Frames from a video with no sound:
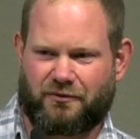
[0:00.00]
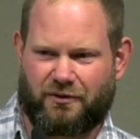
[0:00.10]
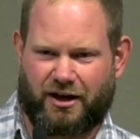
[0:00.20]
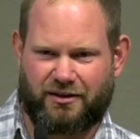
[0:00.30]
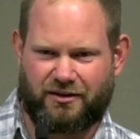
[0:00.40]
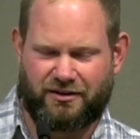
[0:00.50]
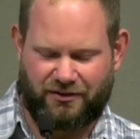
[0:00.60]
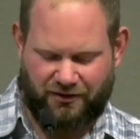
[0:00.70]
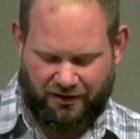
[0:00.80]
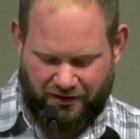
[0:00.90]
right? The,
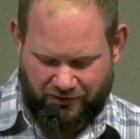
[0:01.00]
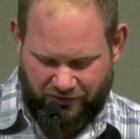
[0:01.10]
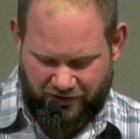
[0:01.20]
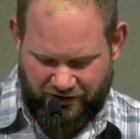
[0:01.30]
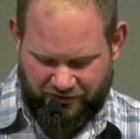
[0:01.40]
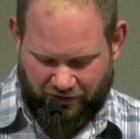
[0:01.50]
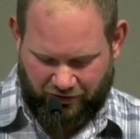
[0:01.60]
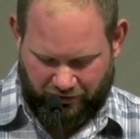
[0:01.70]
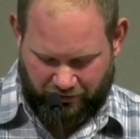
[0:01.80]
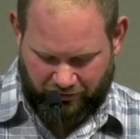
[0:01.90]
these
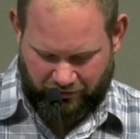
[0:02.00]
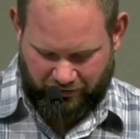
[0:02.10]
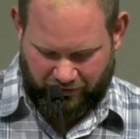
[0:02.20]
are